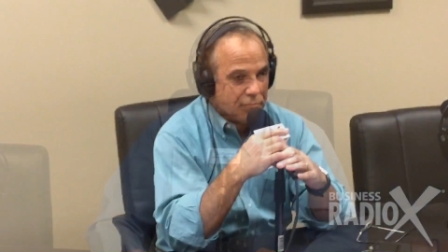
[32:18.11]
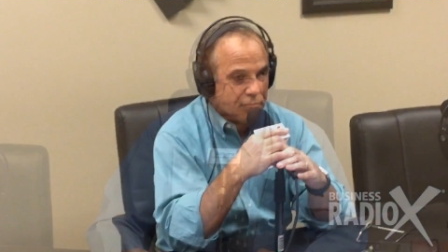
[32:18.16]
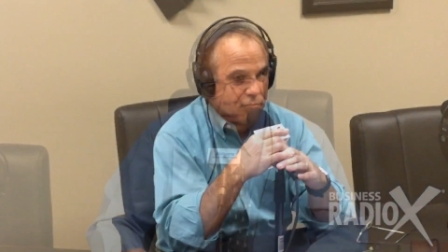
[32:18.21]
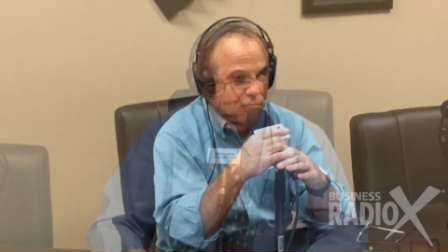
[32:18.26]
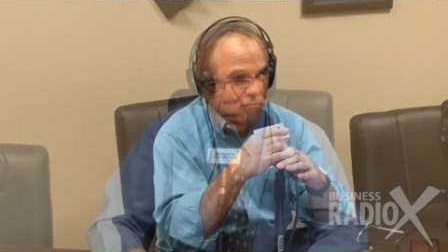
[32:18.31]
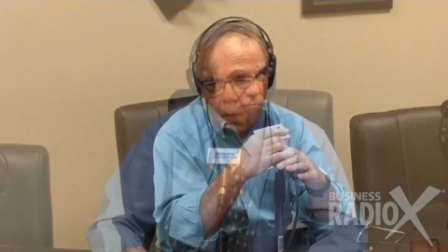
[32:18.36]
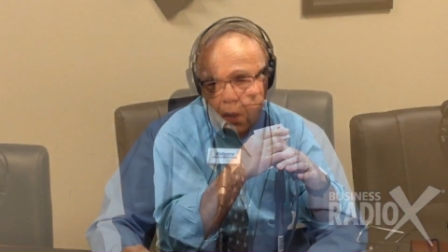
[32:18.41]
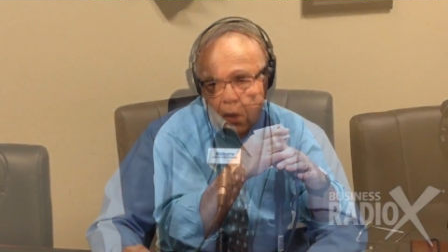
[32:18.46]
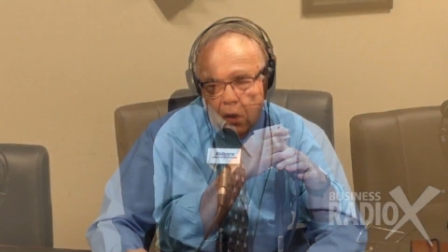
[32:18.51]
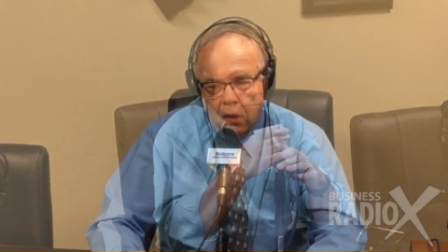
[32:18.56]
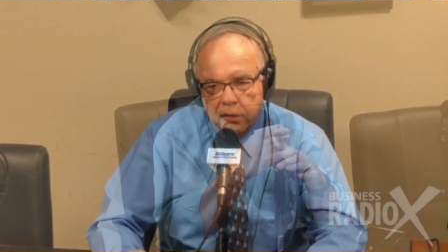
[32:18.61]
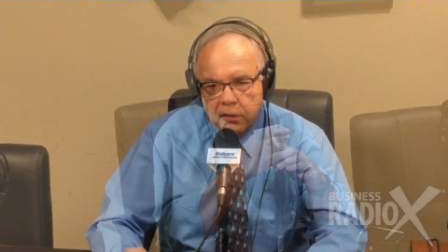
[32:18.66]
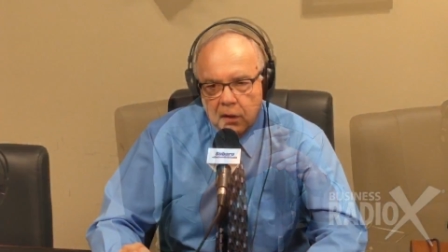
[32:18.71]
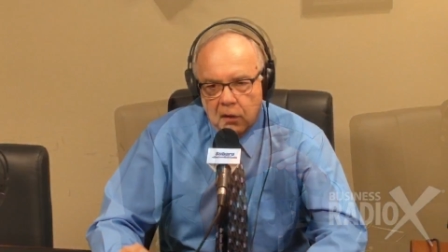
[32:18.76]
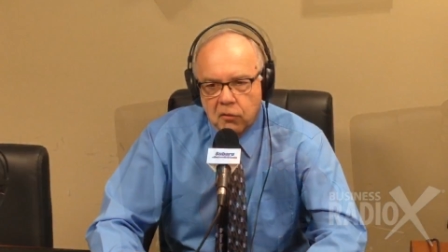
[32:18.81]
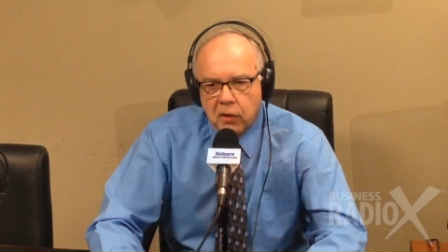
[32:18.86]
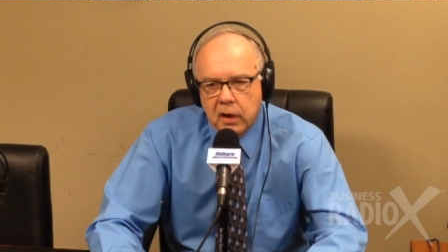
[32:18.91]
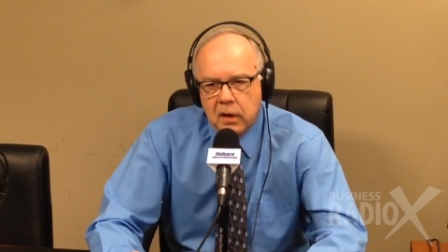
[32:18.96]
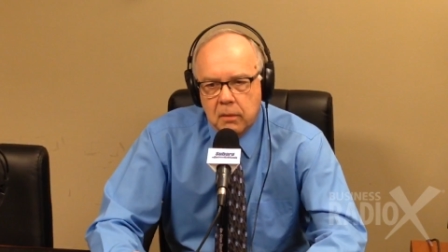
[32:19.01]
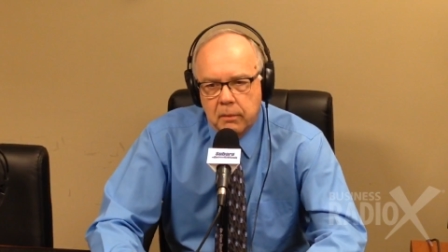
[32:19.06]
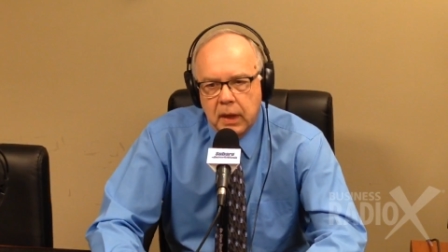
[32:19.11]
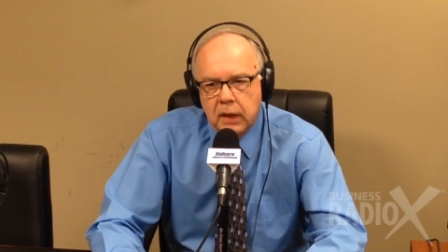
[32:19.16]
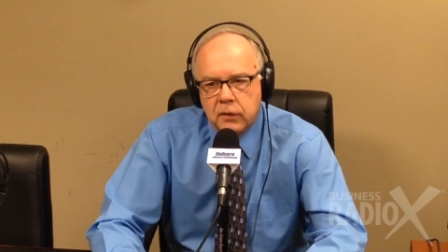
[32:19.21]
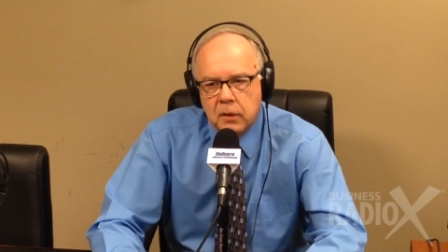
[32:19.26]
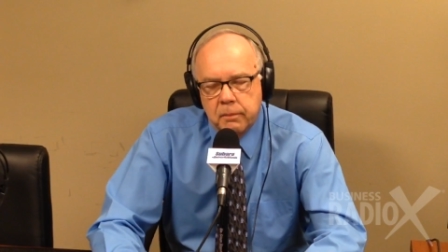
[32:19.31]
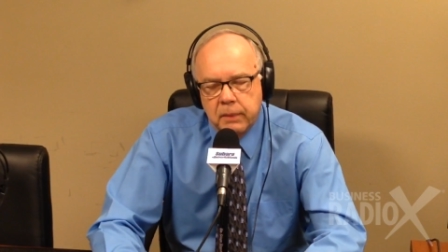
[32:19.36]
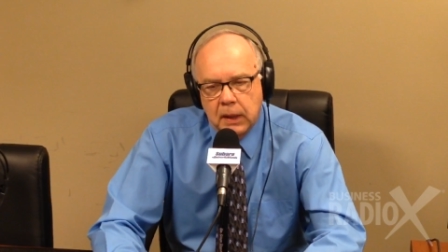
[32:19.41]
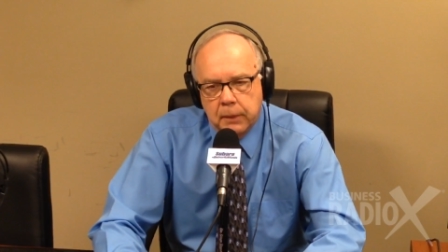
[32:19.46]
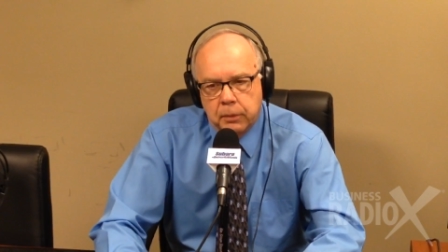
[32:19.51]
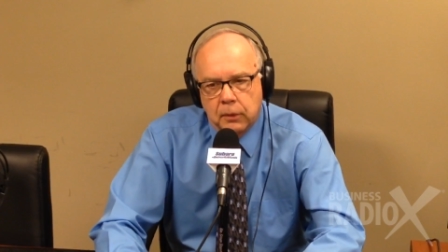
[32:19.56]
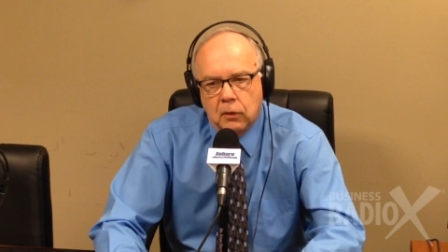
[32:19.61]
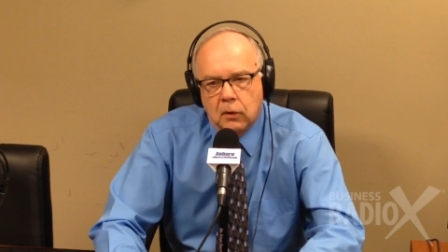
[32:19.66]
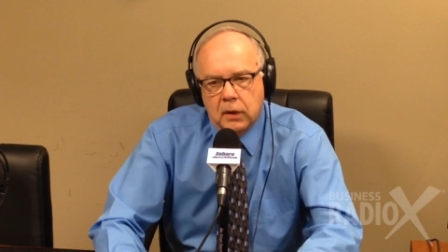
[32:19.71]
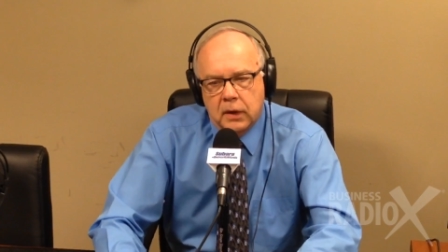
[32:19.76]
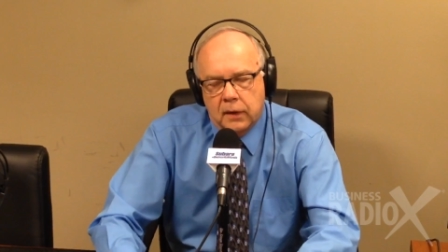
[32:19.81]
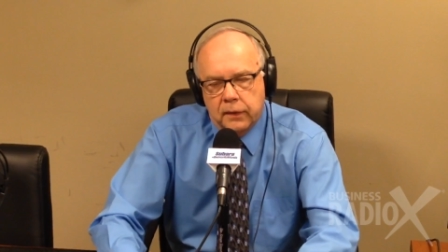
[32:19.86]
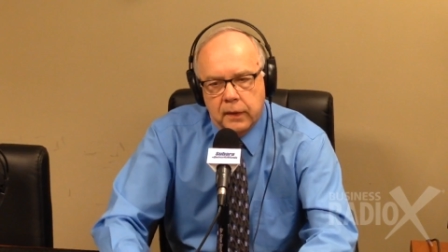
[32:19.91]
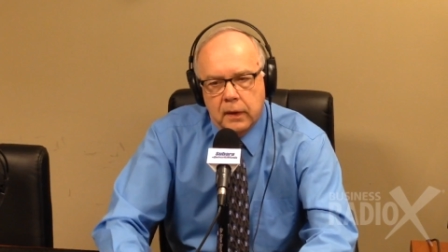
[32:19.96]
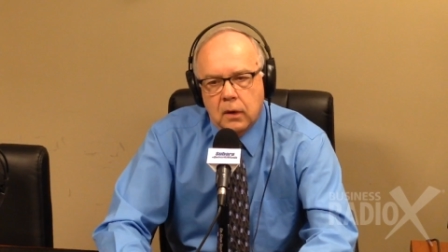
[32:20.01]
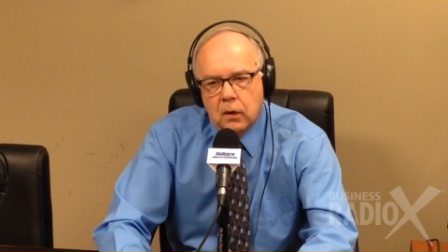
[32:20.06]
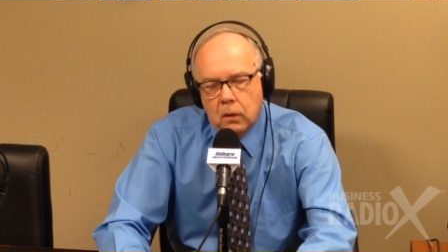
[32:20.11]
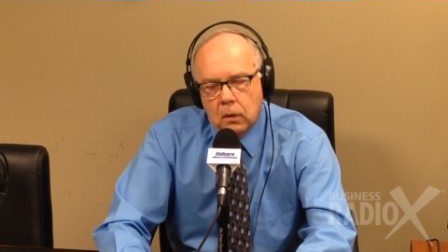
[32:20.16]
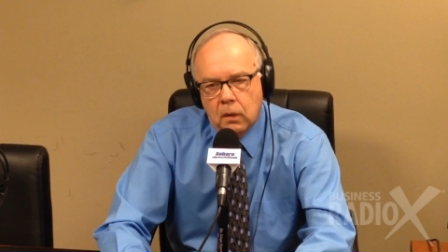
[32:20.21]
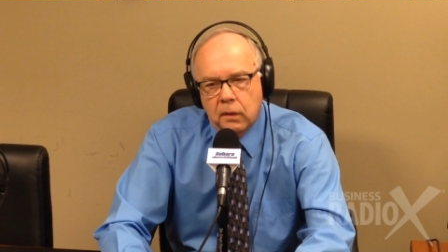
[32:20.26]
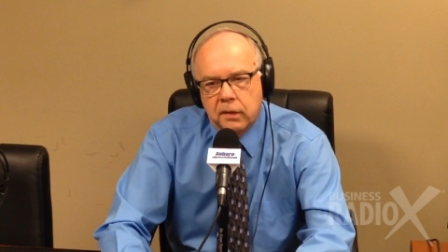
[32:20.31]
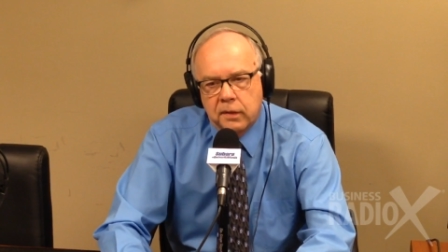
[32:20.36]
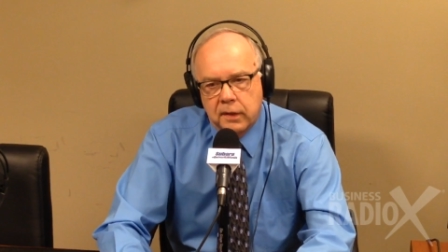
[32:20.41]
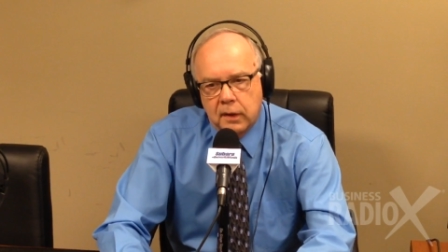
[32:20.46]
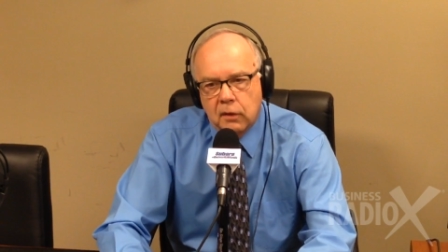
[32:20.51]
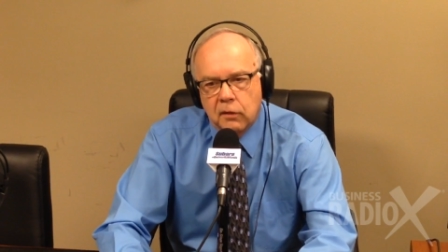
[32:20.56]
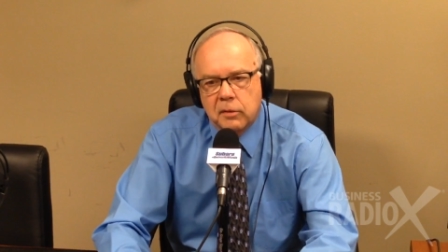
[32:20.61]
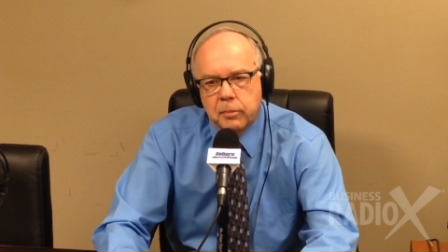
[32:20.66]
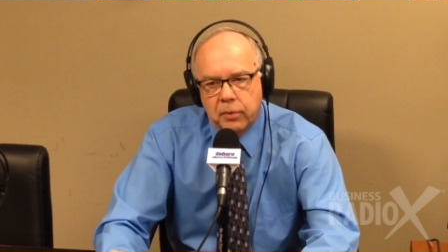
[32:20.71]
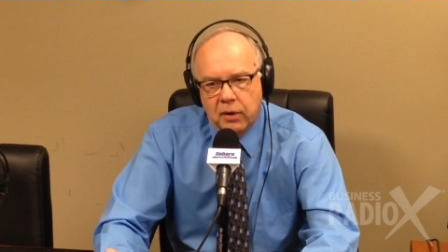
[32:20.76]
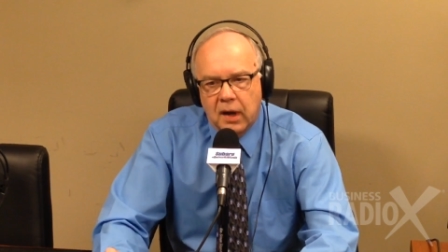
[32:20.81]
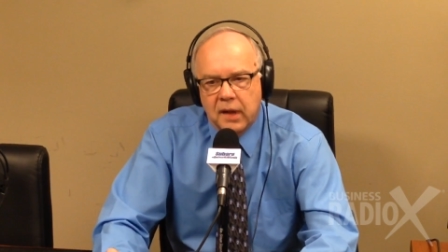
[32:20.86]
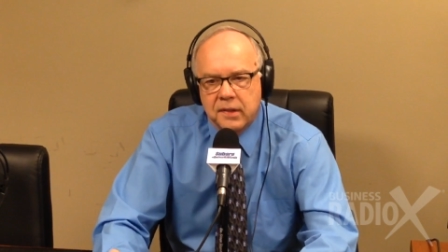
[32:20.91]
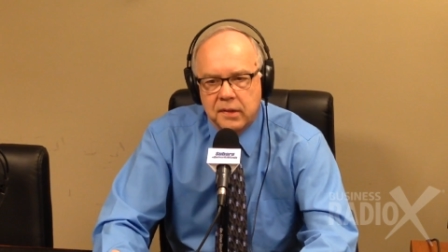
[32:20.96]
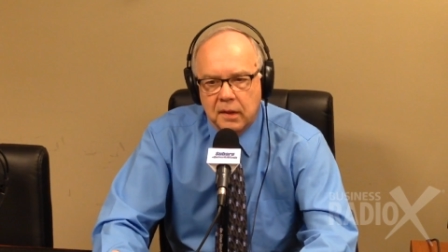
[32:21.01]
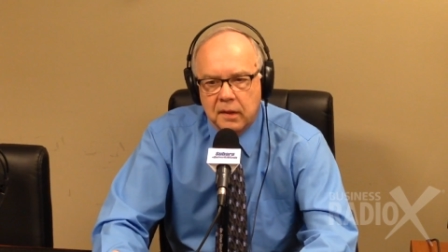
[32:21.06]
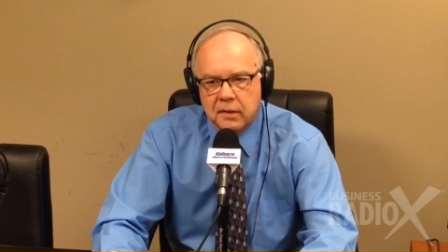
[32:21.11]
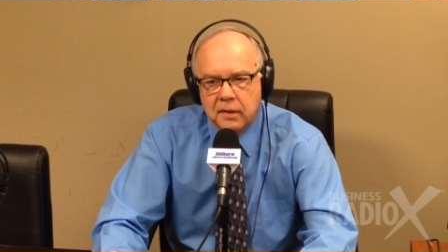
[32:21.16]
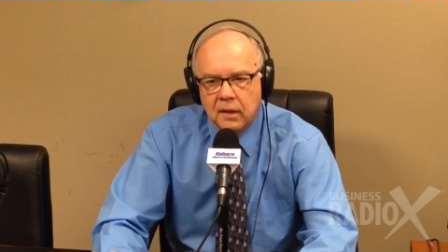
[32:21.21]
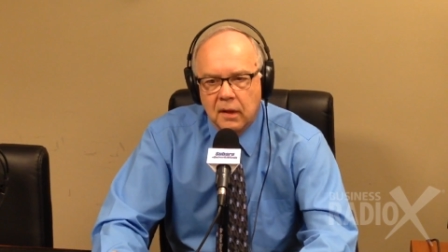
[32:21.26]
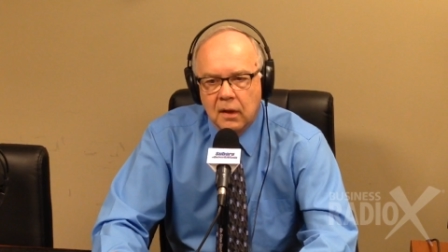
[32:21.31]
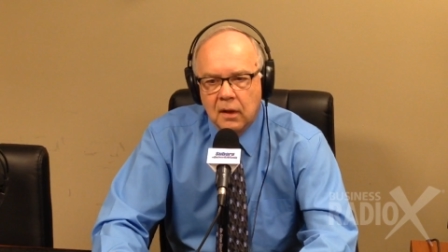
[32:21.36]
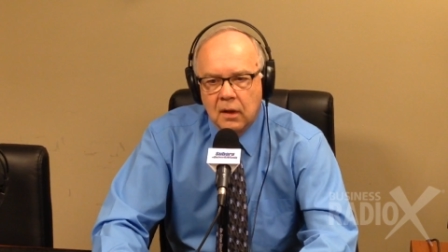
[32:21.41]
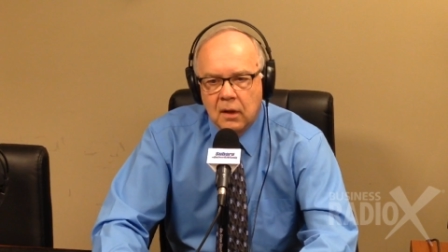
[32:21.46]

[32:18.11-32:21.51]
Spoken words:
so I also recommend that people look at their whole sales process,